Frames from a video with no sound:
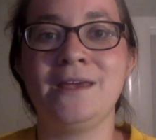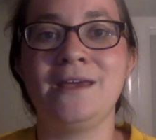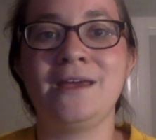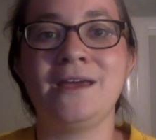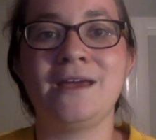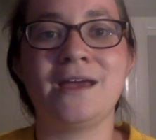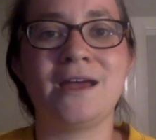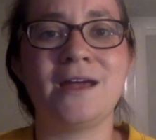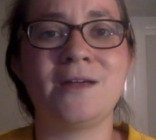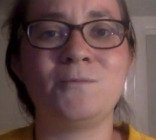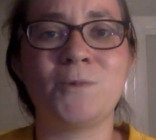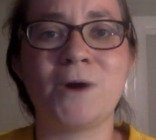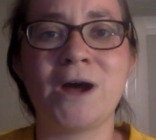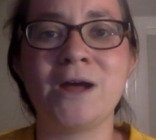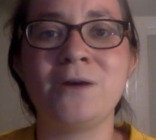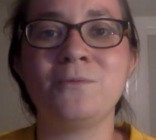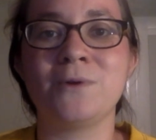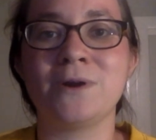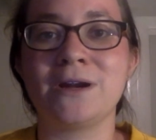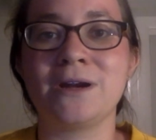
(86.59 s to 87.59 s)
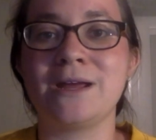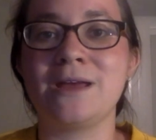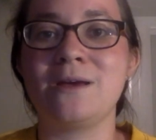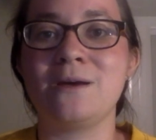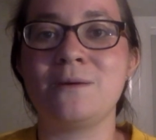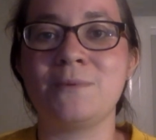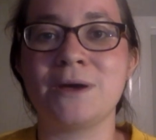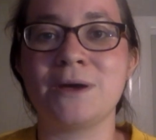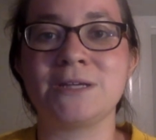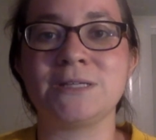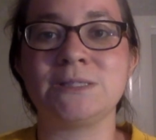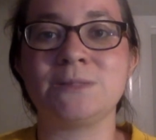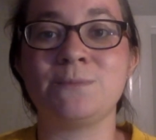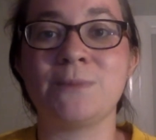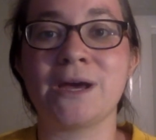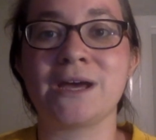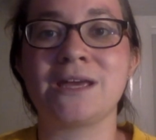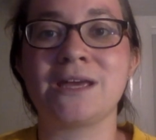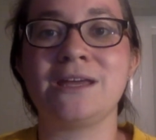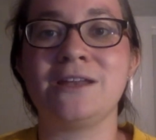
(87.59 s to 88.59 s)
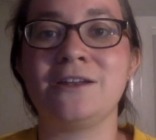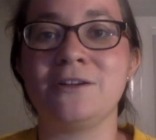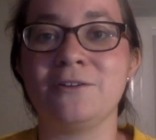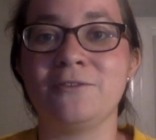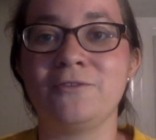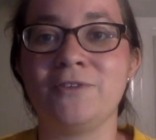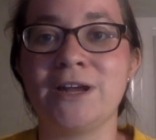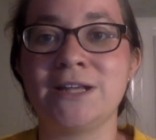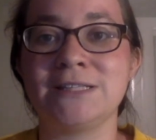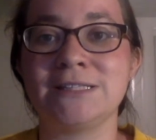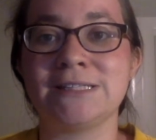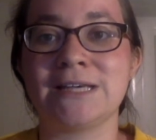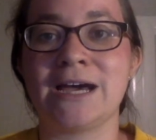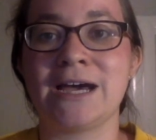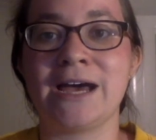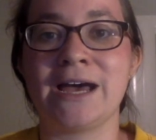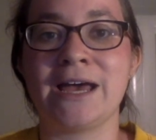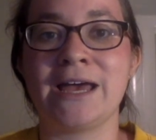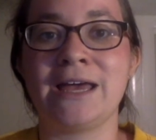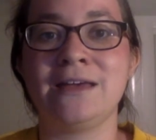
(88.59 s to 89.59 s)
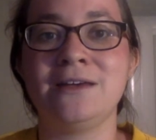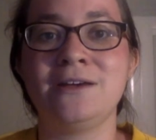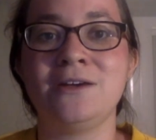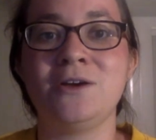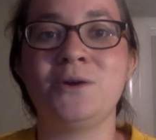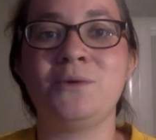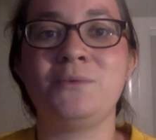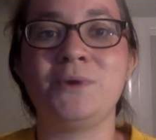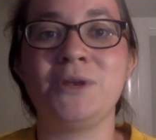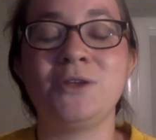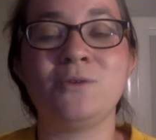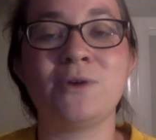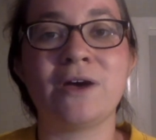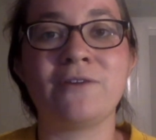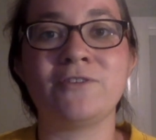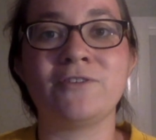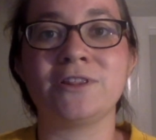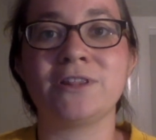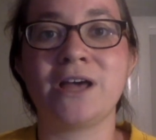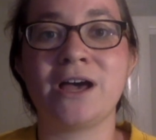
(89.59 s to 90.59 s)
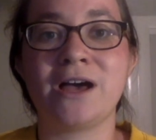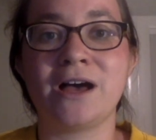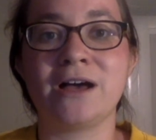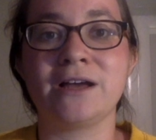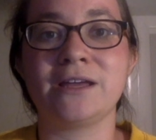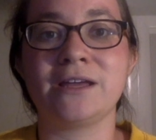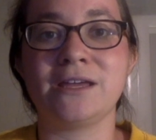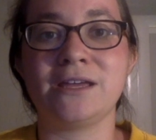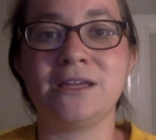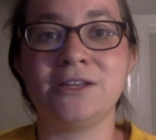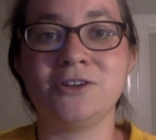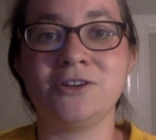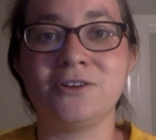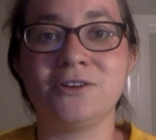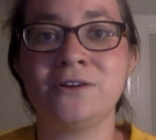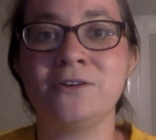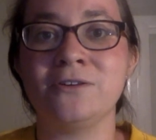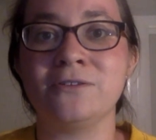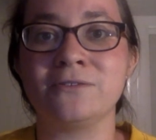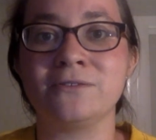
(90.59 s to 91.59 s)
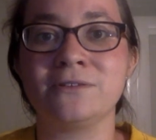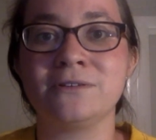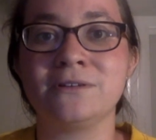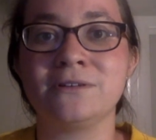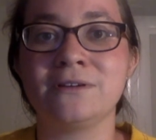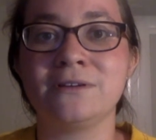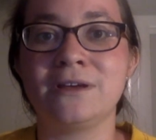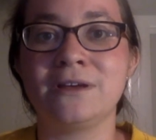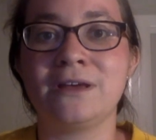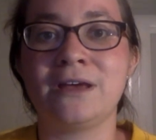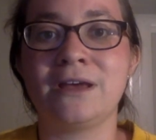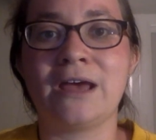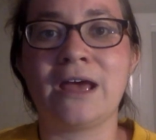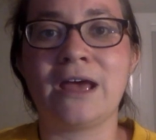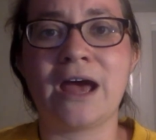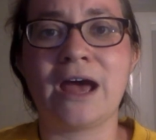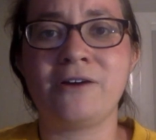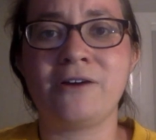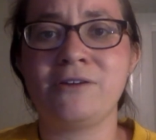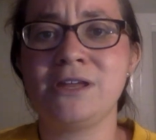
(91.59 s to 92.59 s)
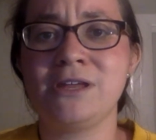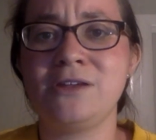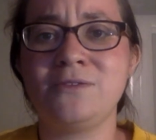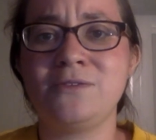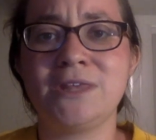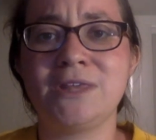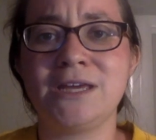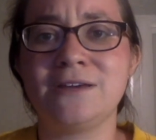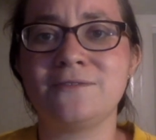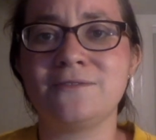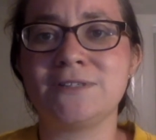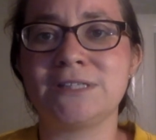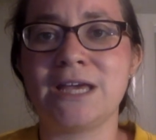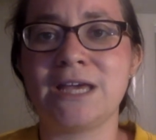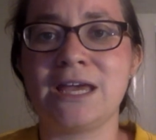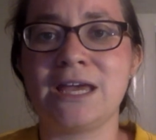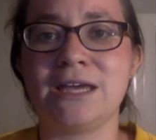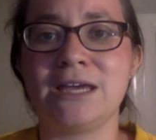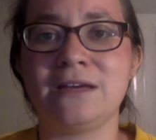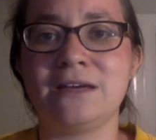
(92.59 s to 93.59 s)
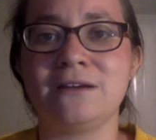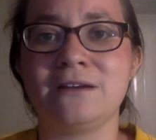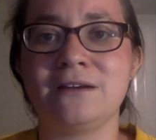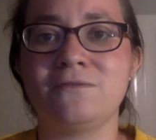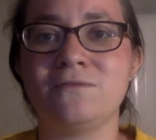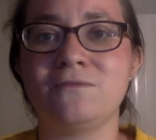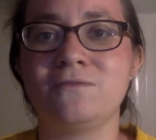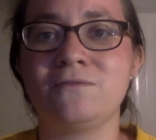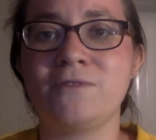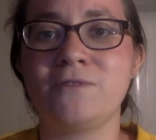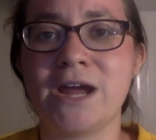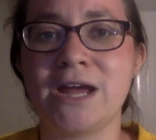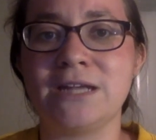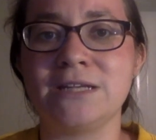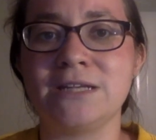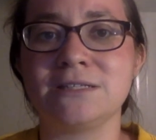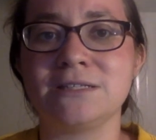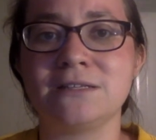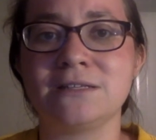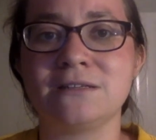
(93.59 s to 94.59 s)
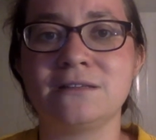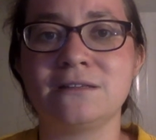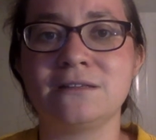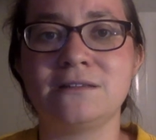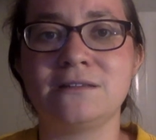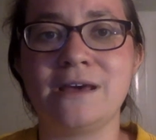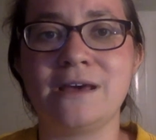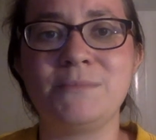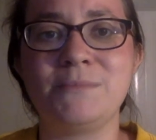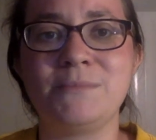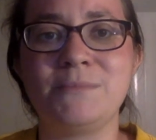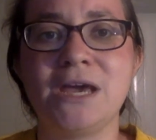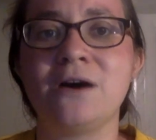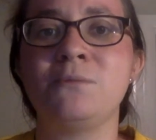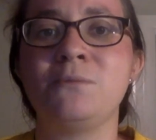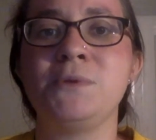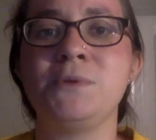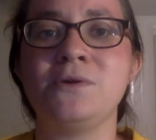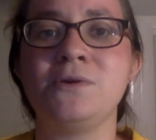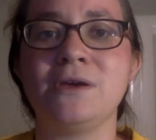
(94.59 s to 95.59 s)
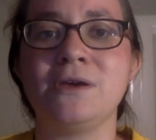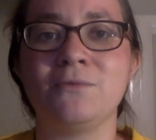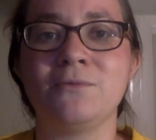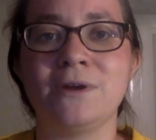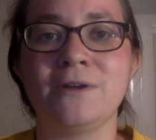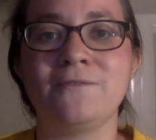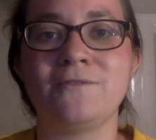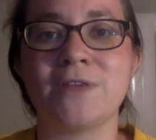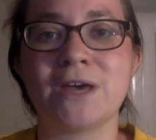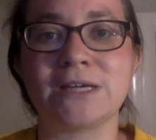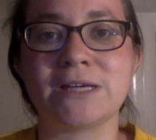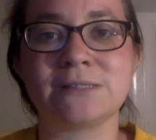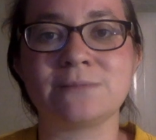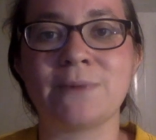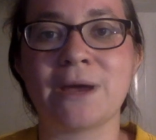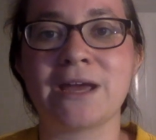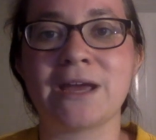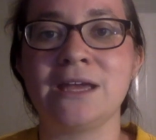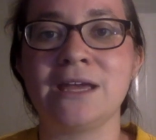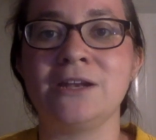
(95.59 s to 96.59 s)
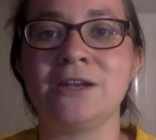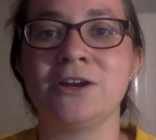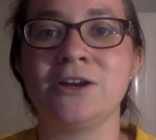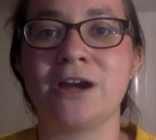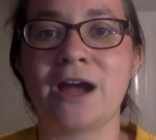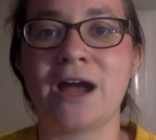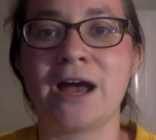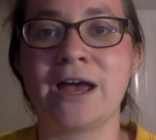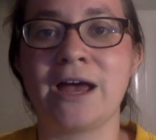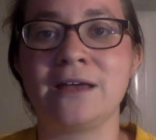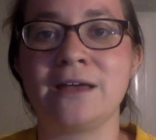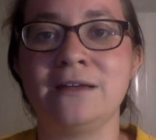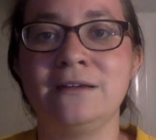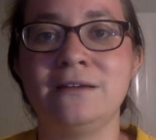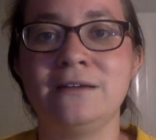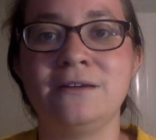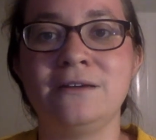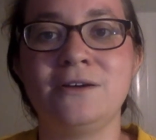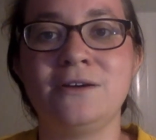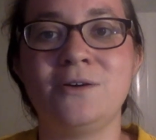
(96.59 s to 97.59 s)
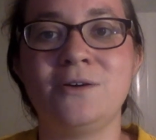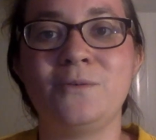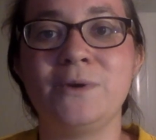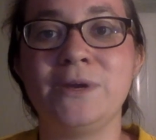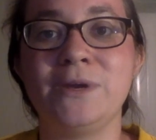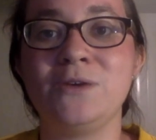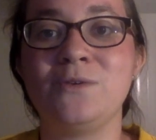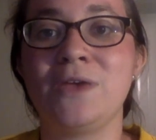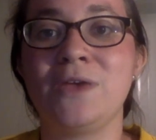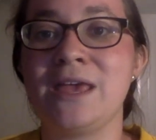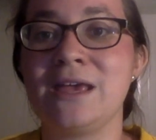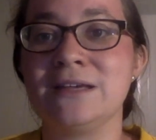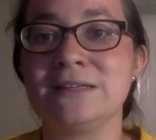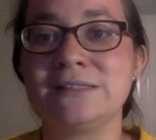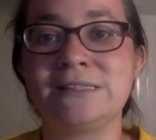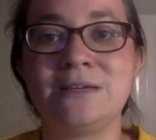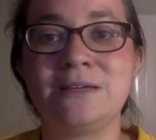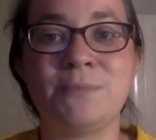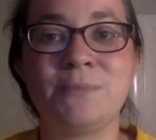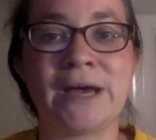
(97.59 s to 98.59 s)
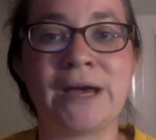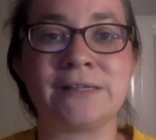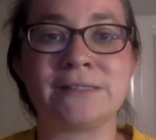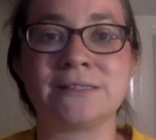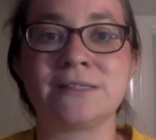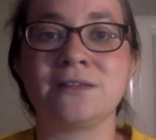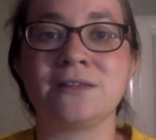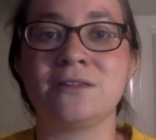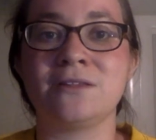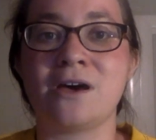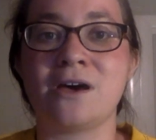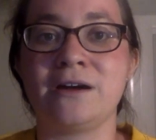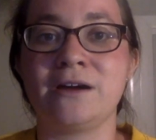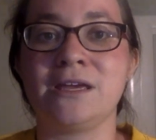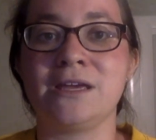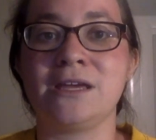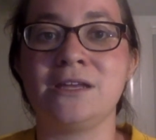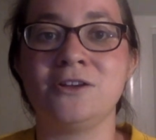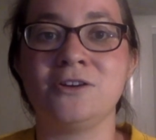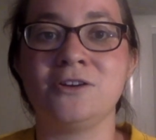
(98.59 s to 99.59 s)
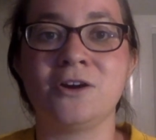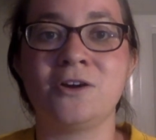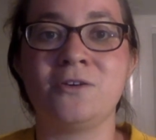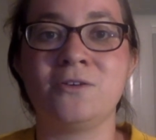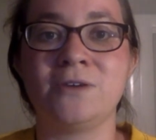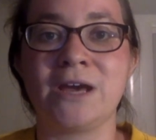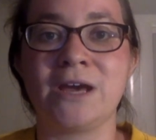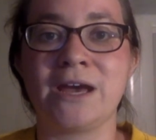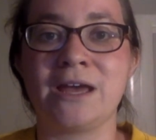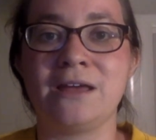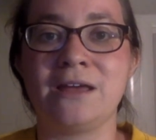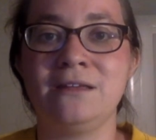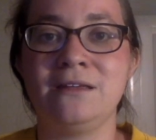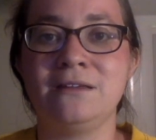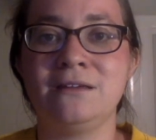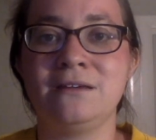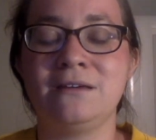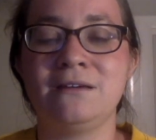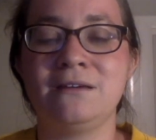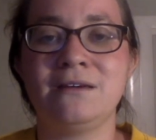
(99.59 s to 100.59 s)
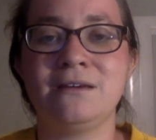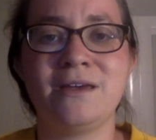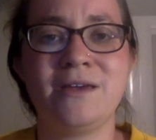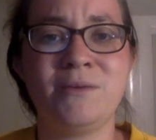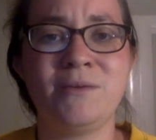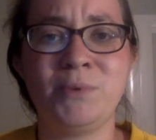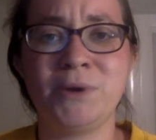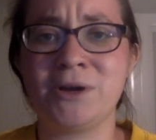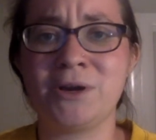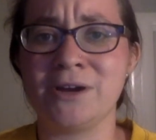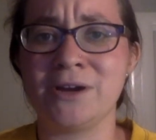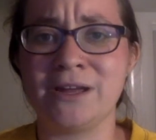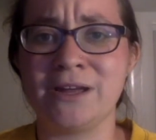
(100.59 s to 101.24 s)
And why worry about a speck in your friend's eye when you have a log in your own? How can you think of saying, "Friend, let me help you get rid of that speck in your eye," when you can't see past the log in your own eye? Hypocrite!